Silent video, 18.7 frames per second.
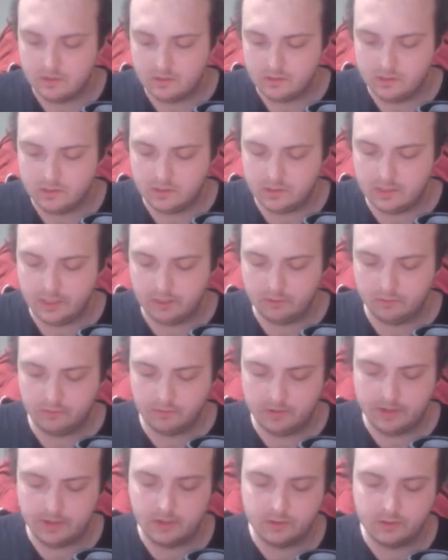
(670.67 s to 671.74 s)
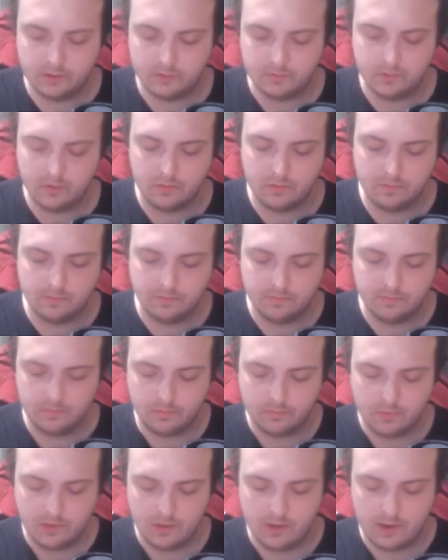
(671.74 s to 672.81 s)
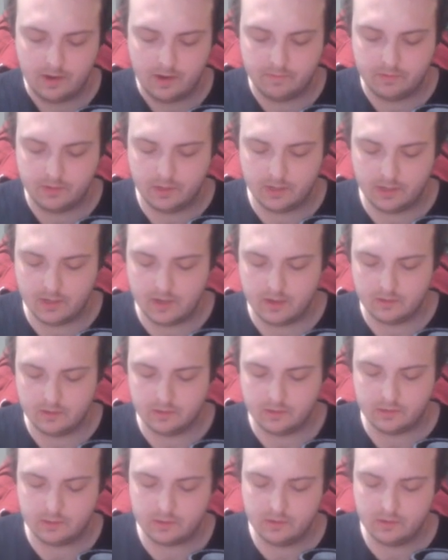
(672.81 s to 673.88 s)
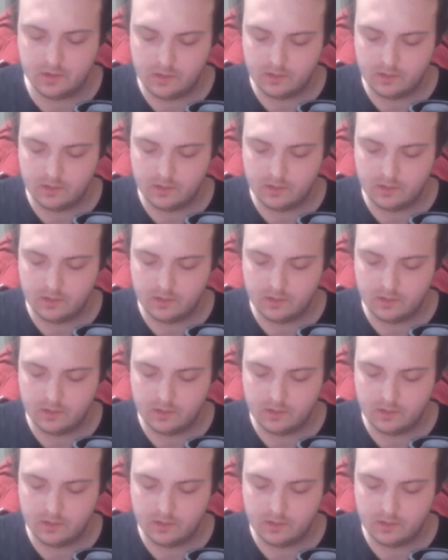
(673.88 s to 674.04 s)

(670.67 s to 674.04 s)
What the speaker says: secret rares from everything else.